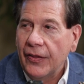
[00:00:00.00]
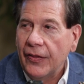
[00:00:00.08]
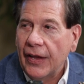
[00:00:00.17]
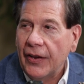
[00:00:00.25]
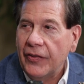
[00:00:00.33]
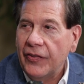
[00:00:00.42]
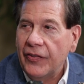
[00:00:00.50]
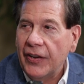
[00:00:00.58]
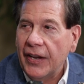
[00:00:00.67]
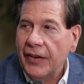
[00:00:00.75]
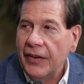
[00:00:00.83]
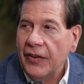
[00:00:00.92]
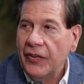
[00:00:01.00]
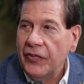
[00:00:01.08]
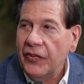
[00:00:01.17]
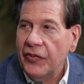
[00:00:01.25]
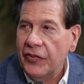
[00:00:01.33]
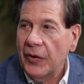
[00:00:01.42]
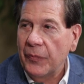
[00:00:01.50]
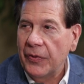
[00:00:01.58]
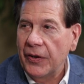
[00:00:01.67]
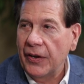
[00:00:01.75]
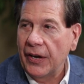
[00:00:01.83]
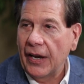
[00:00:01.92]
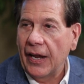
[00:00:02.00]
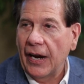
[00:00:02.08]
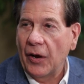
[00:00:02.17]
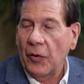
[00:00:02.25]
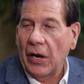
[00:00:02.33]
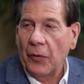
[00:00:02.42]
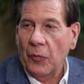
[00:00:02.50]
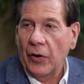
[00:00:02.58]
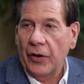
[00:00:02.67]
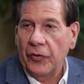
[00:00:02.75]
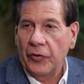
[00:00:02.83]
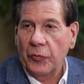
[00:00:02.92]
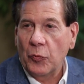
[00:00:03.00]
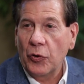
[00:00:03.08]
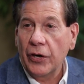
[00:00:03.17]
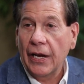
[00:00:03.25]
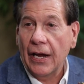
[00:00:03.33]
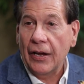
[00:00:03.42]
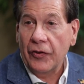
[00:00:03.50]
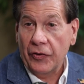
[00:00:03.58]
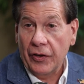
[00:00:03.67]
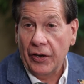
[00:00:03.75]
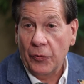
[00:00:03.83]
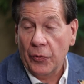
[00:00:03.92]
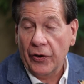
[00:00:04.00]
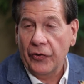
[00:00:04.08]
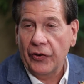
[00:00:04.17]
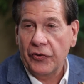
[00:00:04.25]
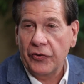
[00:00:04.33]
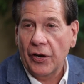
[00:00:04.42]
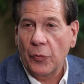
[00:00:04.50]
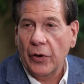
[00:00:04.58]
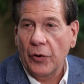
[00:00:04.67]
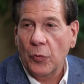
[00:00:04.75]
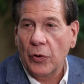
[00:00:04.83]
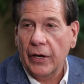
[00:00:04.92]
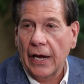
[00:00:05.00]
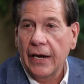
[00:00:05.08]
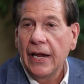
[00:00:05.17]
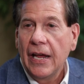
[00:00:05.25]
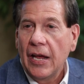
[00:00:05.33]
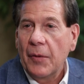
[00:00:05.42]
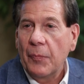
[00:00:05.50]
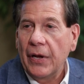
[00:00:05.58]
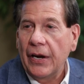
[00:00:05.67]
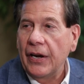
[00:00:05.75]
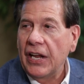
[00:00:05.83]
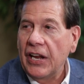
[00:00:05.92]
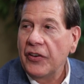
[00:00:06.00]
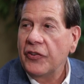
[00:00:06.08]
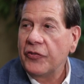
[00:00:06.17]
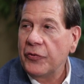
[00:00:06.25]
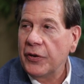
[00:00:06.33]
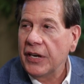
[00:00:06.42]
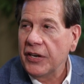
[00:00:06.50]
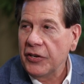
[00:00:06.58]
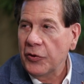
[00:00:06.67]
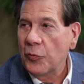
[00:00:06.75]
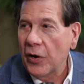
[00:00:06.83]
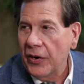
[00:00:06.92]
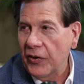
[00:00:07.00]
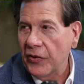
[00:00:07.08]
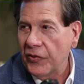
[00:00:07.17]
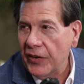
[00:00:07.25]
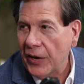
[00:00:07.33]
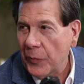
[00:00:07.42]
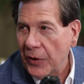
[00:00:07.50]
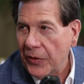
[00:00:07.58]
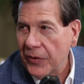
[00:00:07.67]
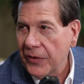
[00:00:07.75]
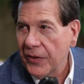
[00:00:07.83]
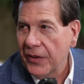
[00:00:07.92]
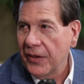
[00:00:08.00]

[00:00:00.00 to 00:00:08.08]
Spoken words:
that said this is something that I wanted to work at, an organization I wanted to work at, but an industry you wanted to stay with?